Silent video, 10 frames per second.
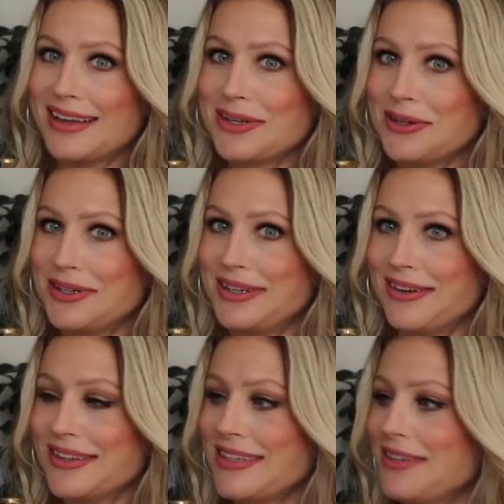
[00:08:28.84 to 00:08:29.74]
I could
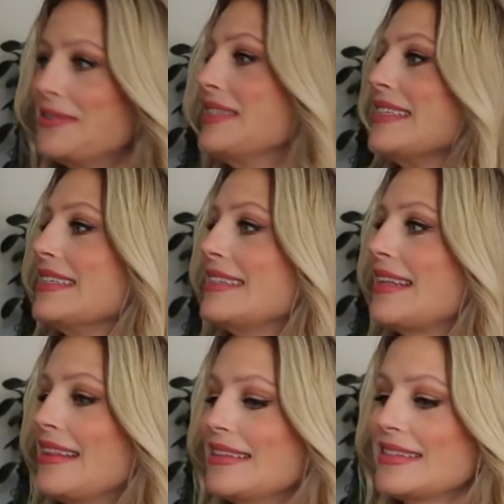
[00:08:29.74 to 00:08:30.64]
not resist
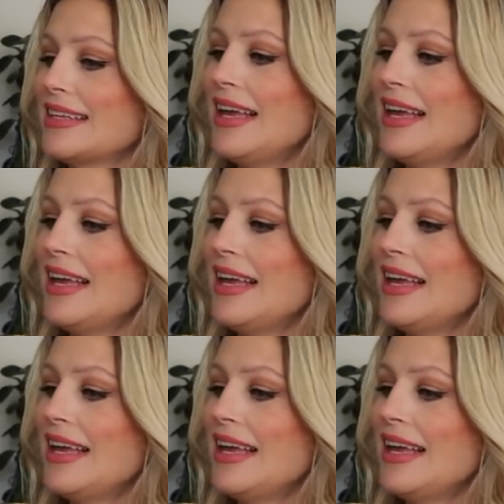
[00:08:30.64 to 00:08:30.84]
this.